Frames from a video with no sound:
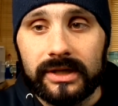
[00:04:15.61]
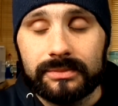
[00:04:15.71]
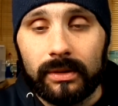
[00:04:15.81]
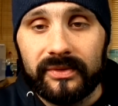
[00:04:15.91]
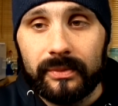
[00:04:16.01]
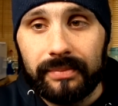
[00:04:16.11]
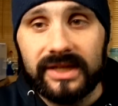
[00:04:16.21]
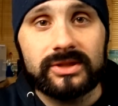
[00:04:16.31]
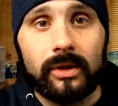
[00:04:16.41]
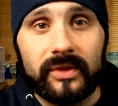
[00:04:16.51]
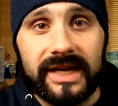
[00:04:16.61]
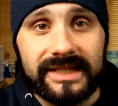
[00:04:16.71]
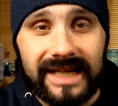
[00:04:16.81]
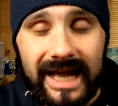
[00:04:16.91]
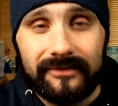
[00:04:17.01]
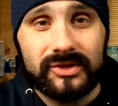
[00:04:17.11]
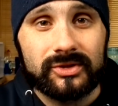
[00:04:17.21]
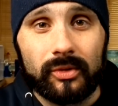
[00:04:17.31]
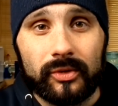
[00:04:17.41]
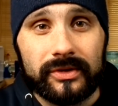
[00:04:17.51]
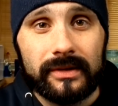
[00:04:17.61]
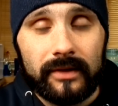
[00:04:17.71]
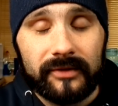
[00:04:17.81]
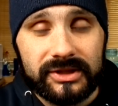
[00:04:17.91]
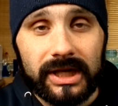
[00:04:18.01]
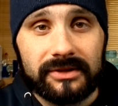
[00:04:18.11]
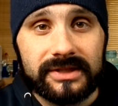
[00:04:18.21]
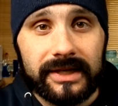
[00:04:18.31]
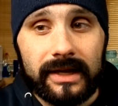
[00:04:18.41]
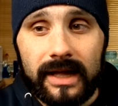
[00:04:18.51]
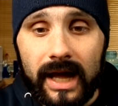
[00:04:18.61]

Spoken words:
is probably the best goal that he's ever scored for Chelsea.